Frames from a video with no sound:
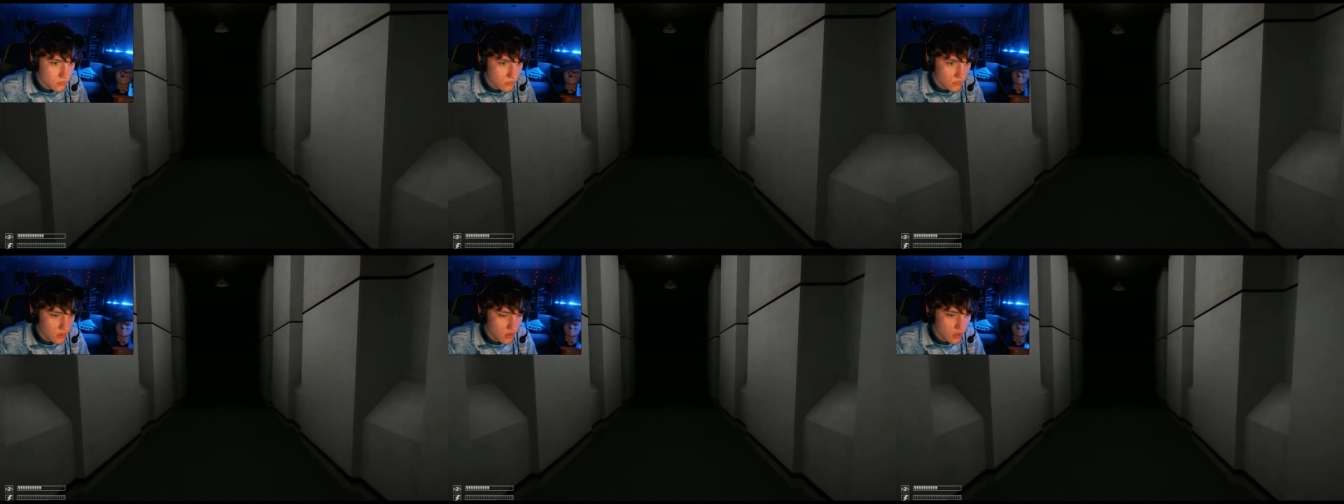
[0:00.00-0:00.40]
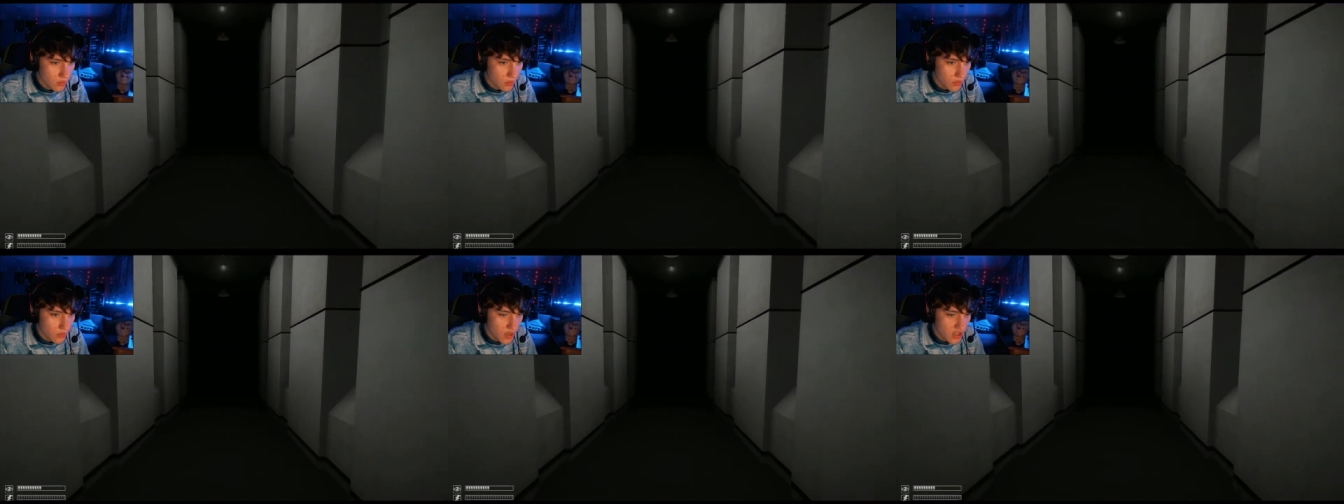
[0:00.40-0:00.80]
Like, what
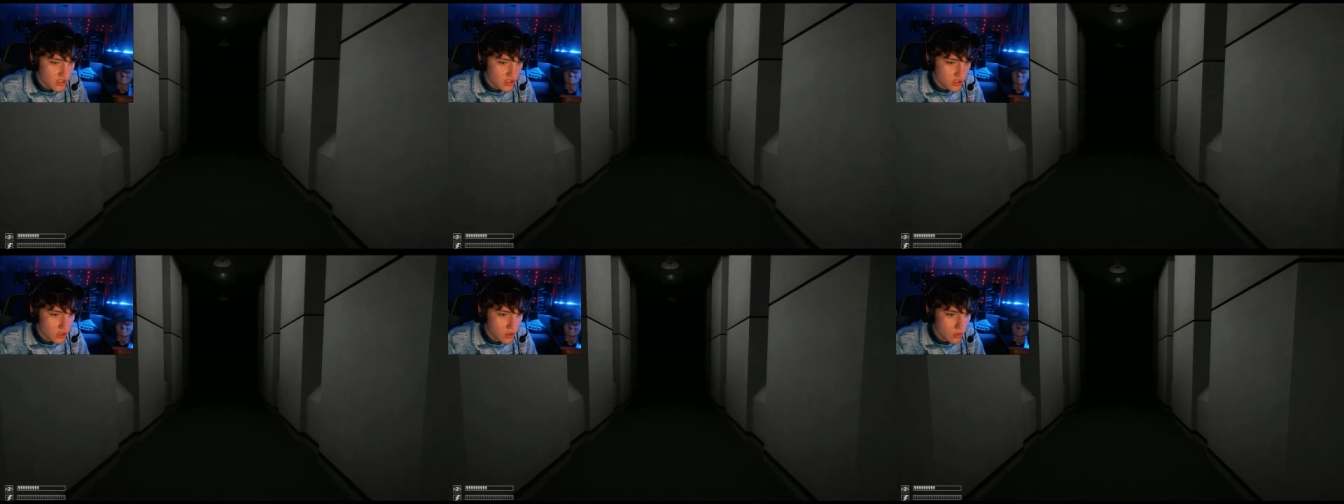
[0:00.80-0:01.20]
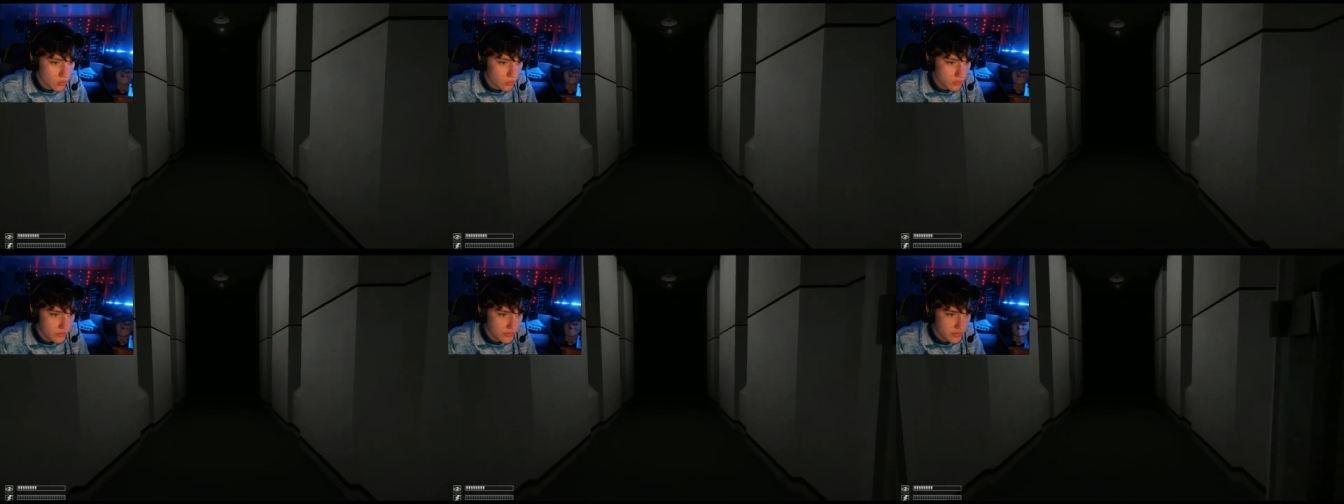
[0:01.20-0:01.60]
do I actually do?
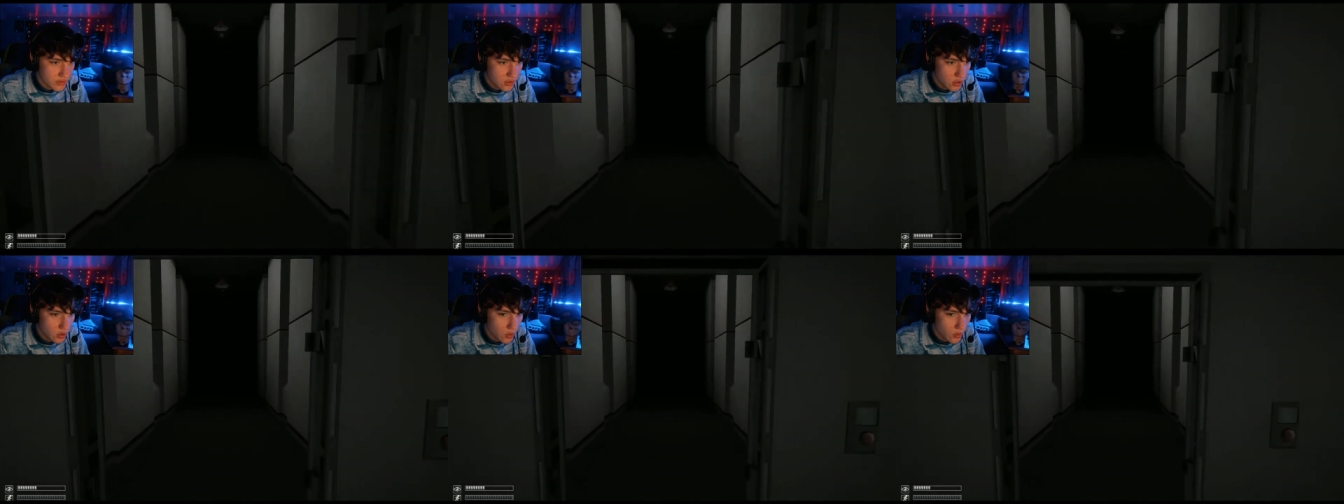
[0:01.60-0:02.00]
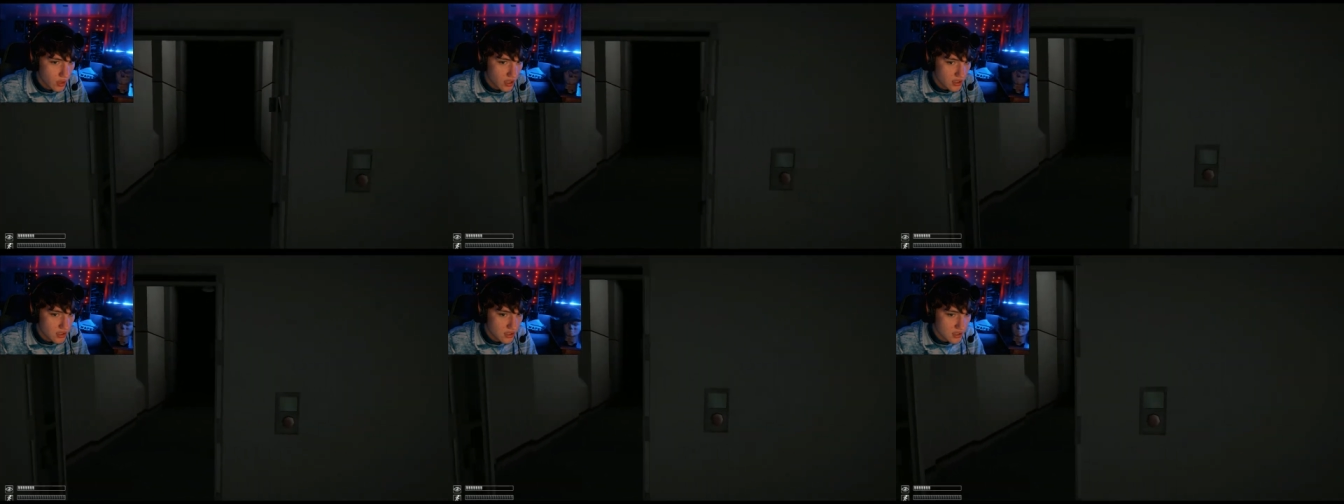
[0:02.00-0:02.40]
to go
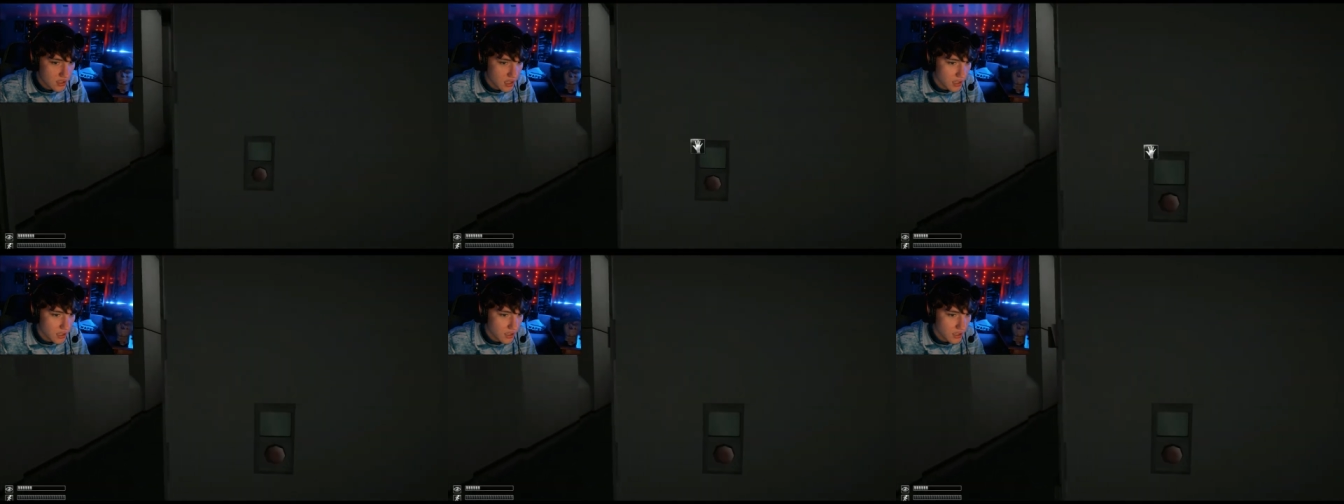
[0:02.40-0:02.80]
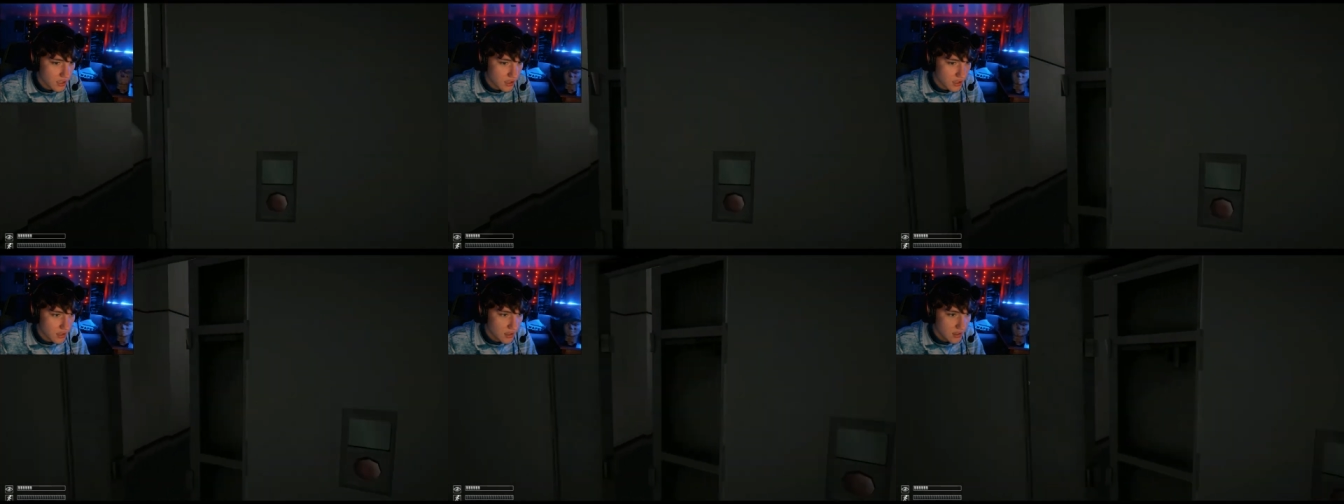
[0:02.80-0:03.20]
against this guy.
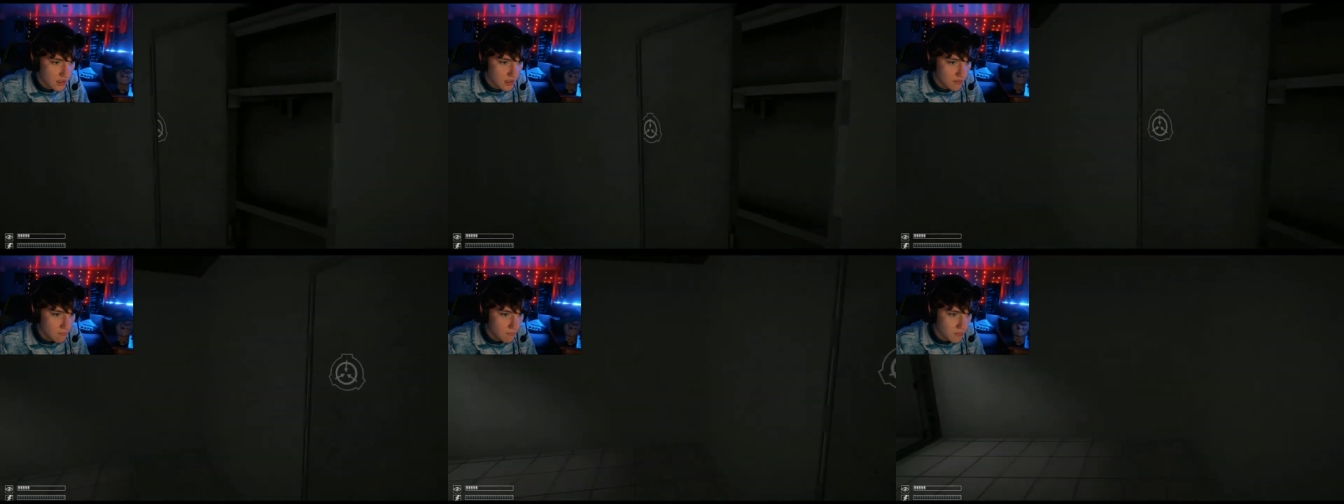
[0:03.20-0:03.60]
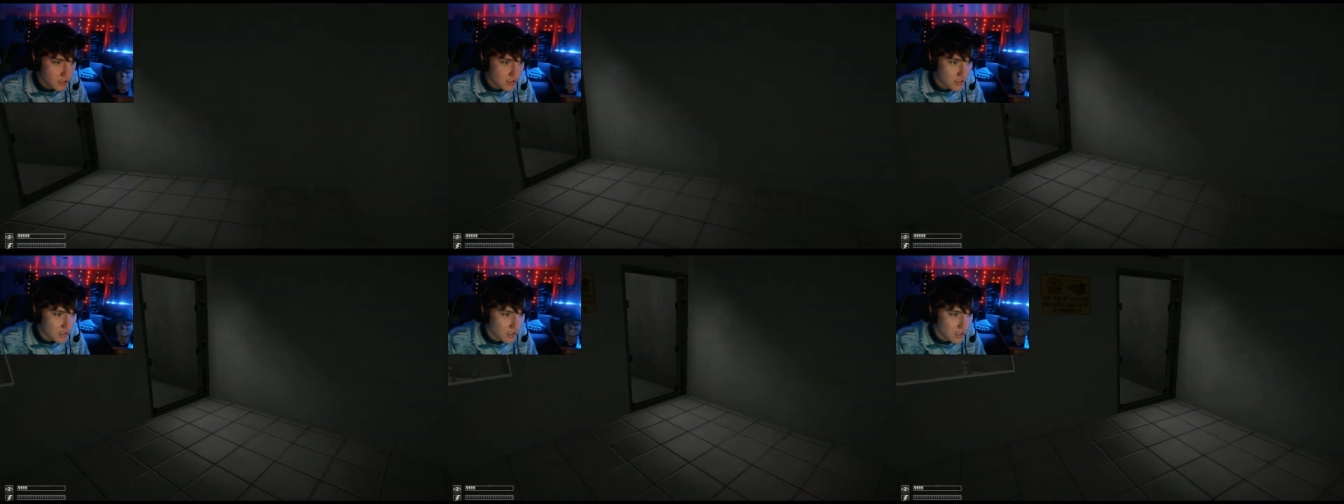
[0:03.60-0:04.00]
It's
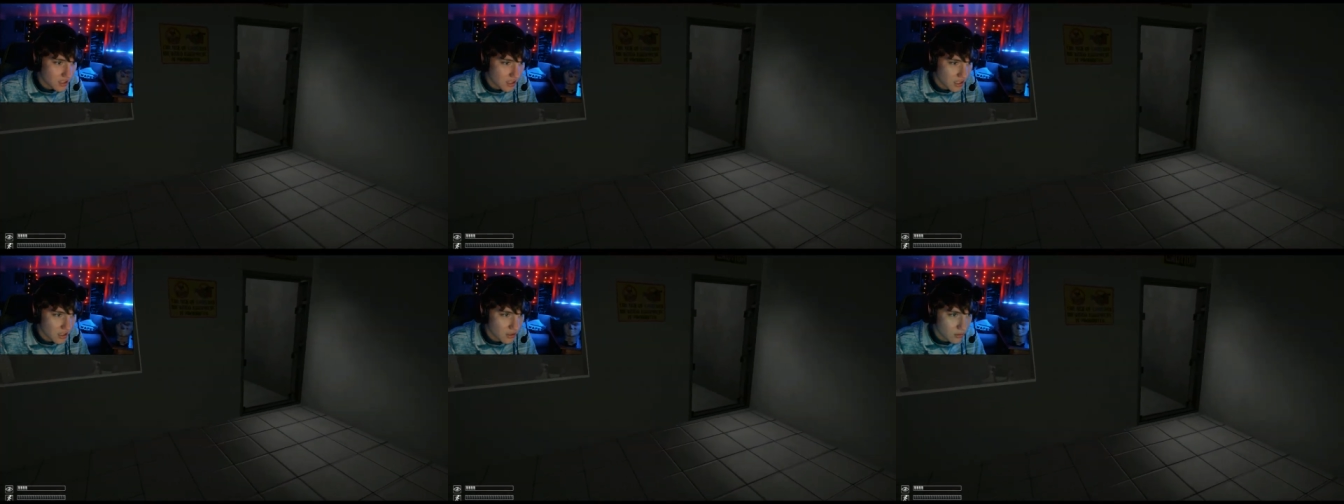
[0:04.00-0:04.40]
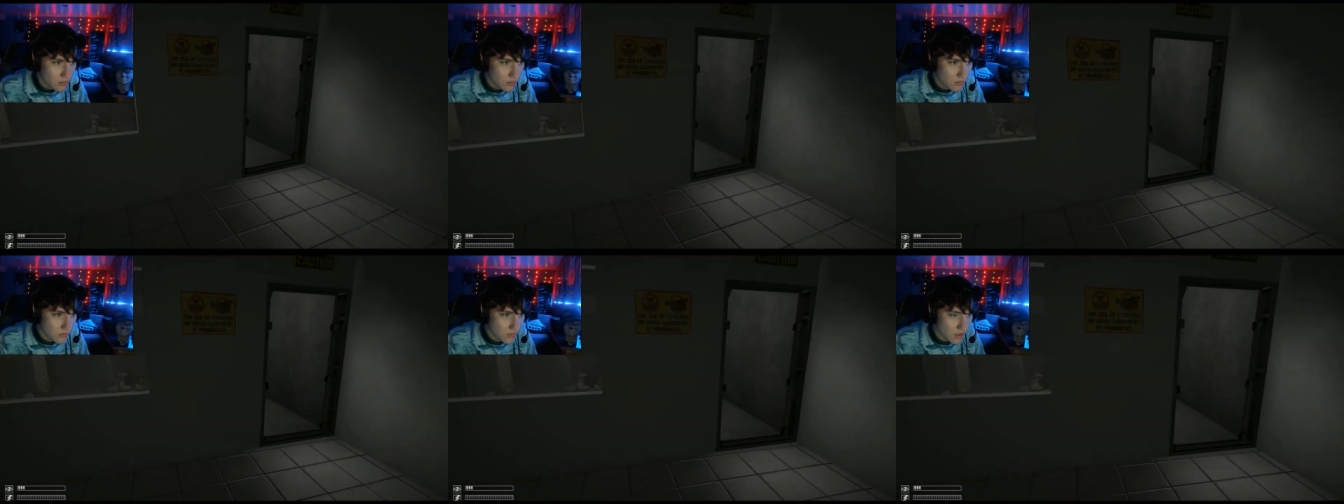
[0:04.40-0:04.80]
like, I don't,
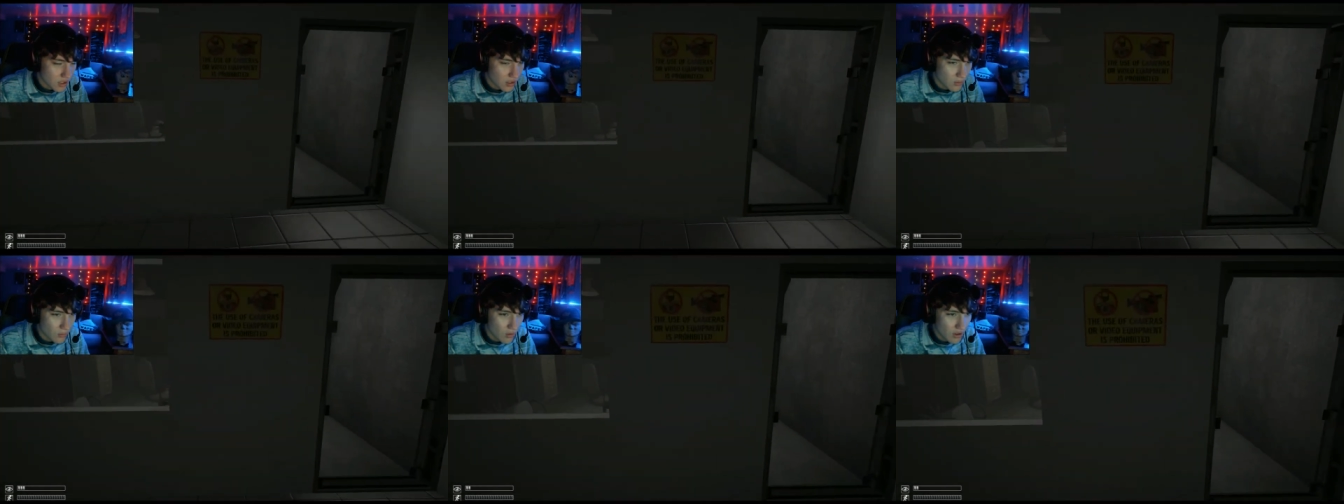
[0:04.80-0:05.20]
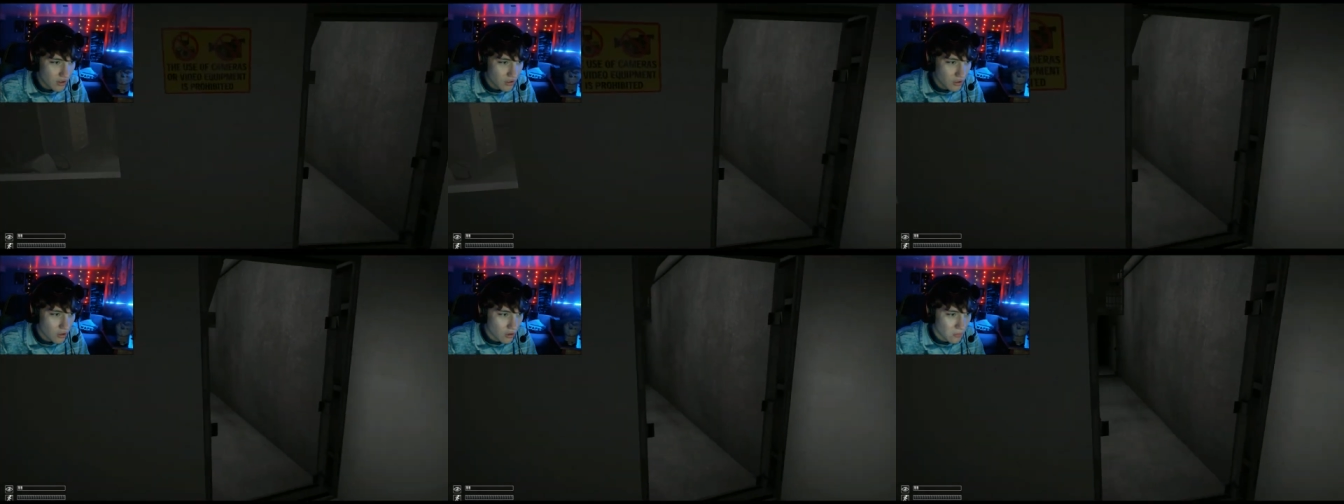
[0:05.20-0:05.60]
I don't want to
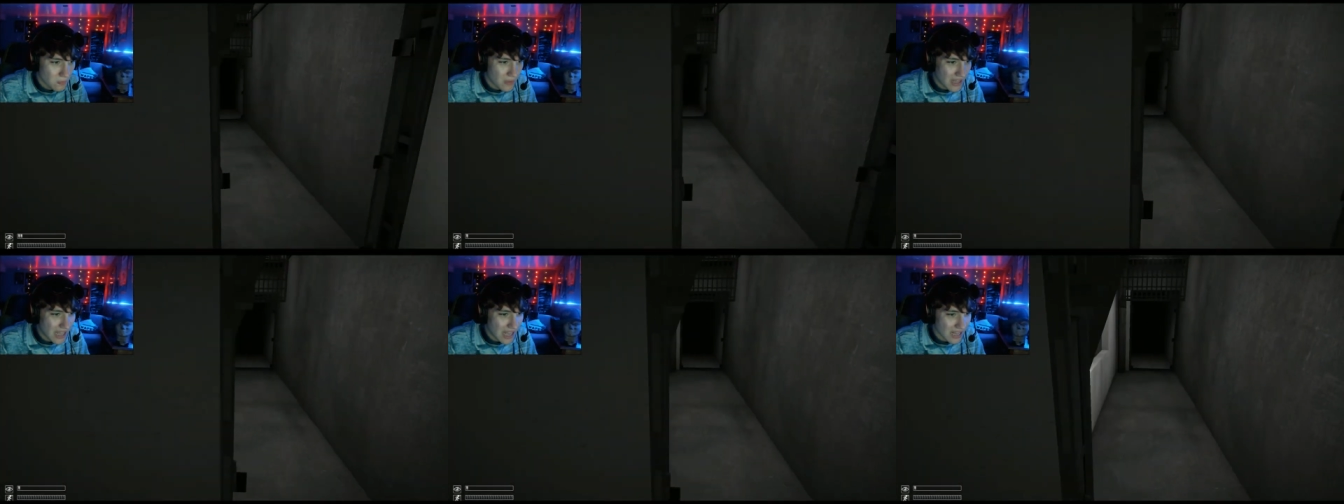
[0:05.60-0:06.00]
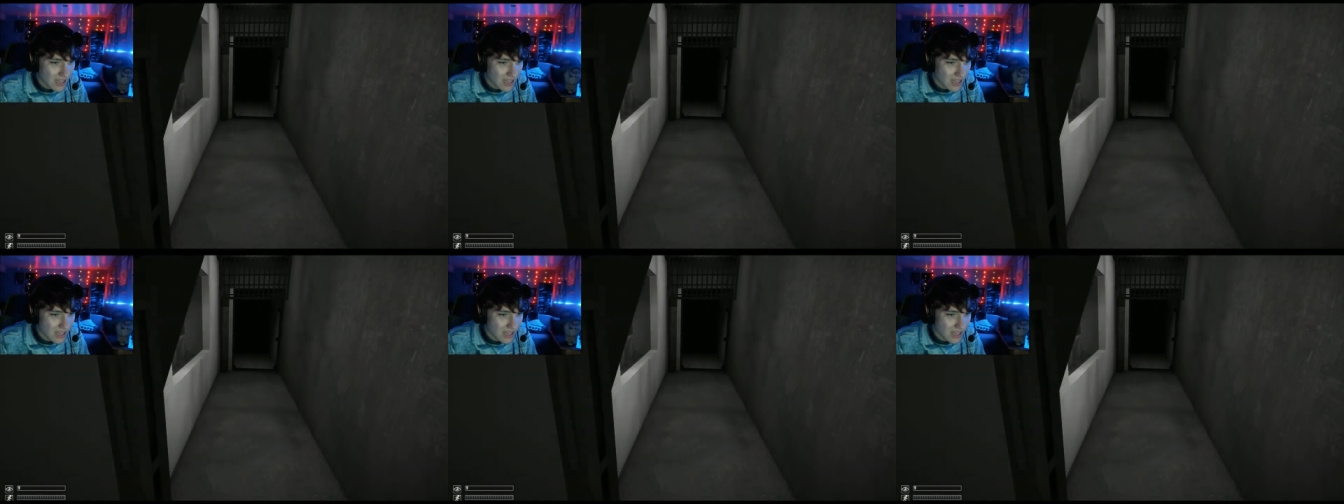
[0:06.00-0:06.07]
go back.